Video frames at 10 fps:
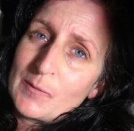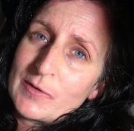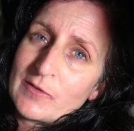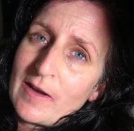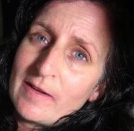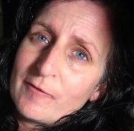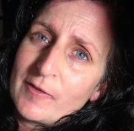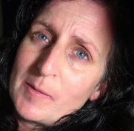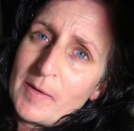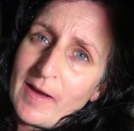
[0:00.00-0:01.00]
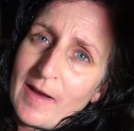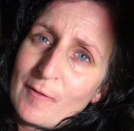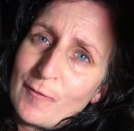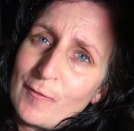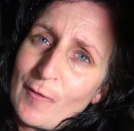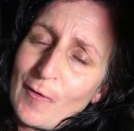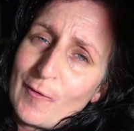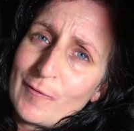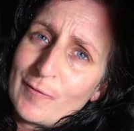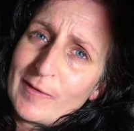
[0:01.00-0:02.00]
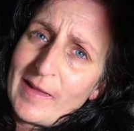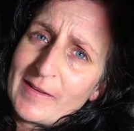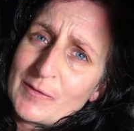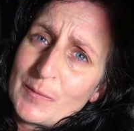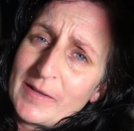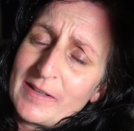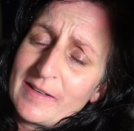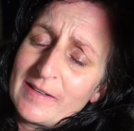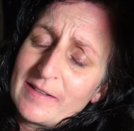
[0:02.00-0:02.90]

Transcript: which I've read about half of last week.